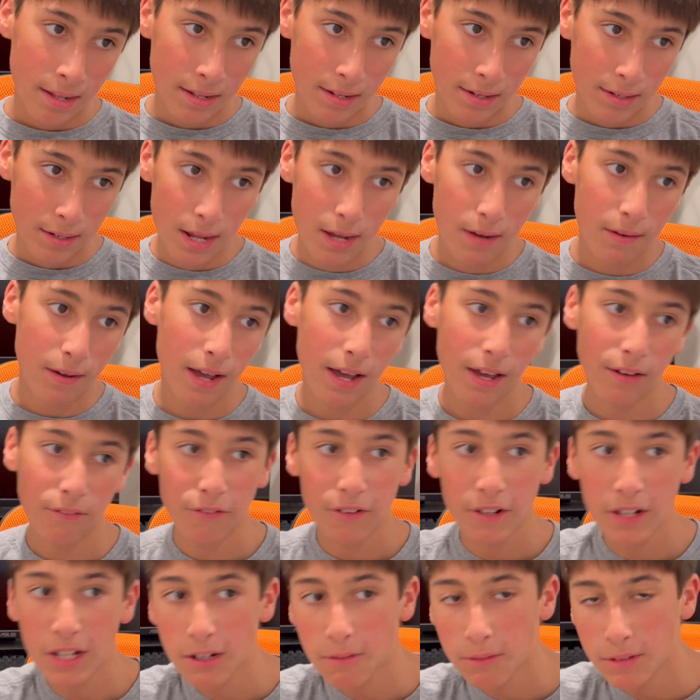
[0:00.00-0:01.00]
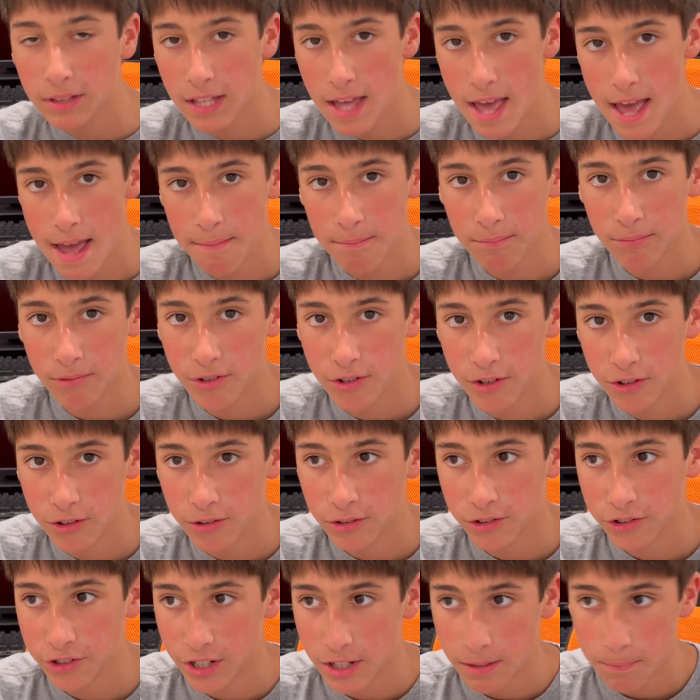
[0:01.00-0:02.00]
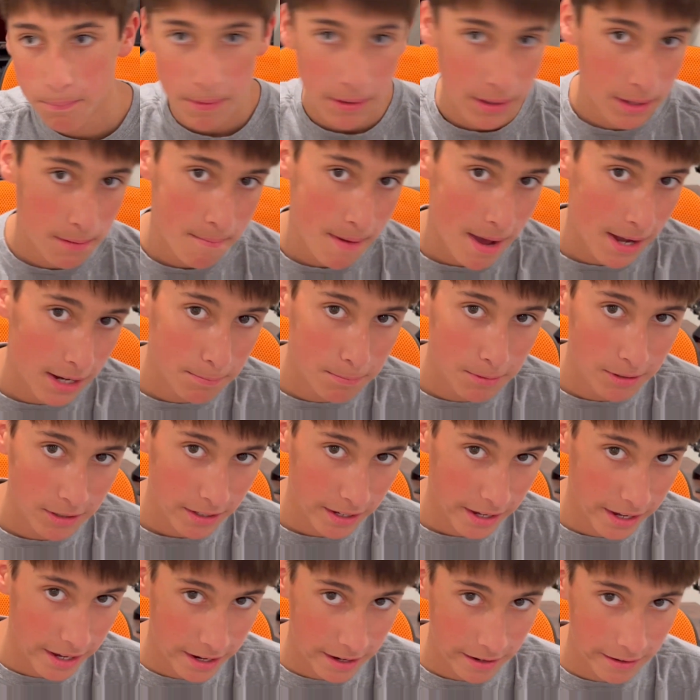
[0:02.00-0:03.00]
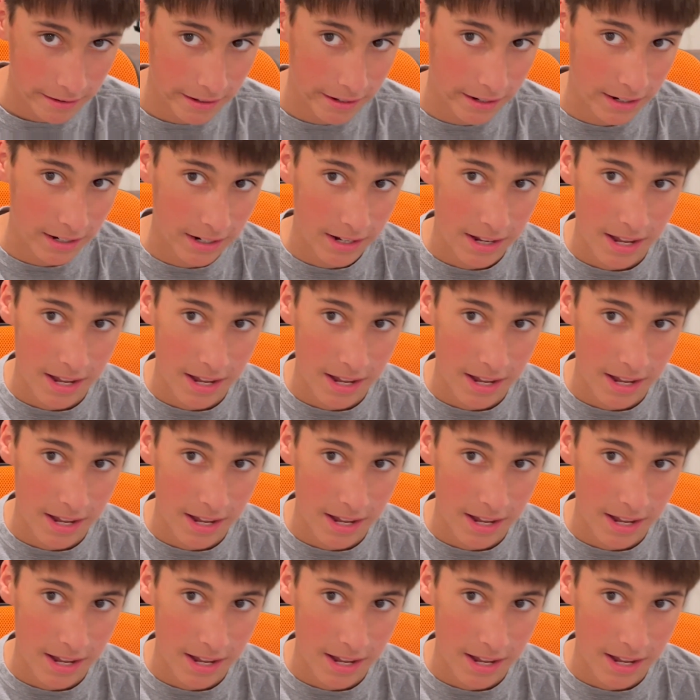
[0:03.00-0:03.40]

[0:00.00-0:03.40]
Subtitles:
Now, I feel like with the M2 chip in the MacBook Air,